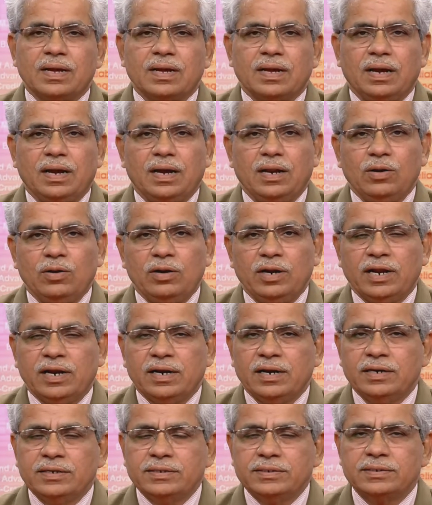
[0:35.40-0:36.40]
Hello
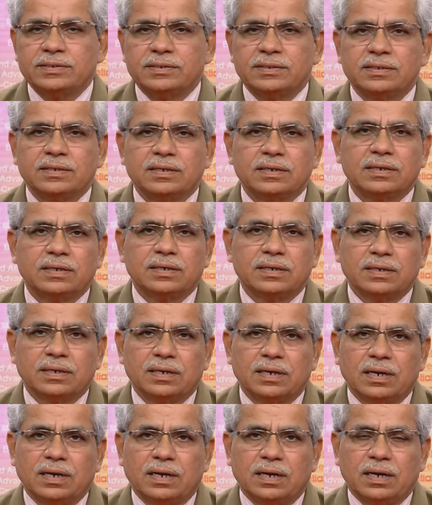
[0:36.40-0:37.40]
learners,
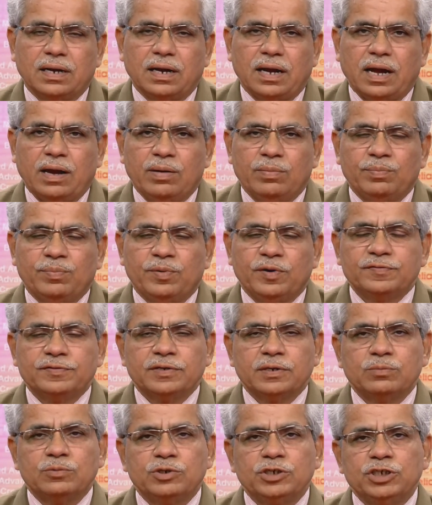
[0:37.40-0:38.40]
I am Professor
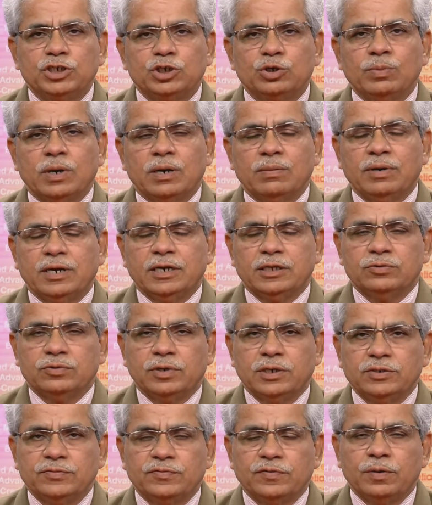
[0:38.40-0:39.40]
Munish Kumar
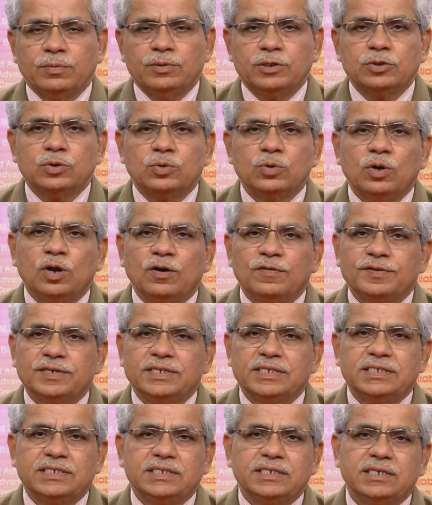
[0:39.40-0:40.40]
Bhardwaj from School of
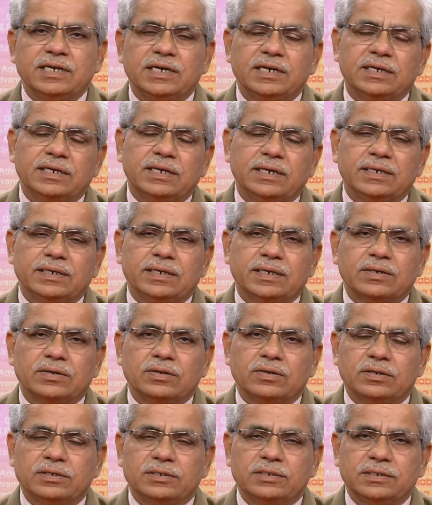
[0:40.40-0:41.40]
Engineering and
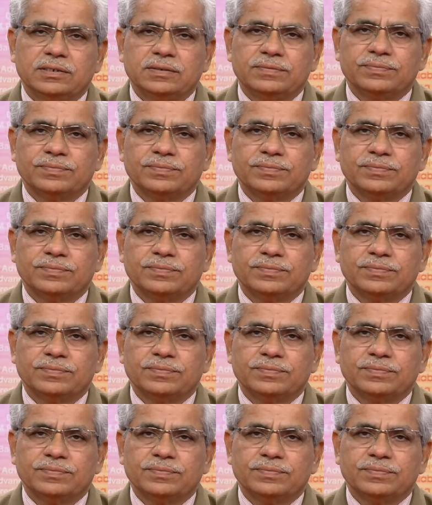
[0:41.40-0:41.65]
Technology,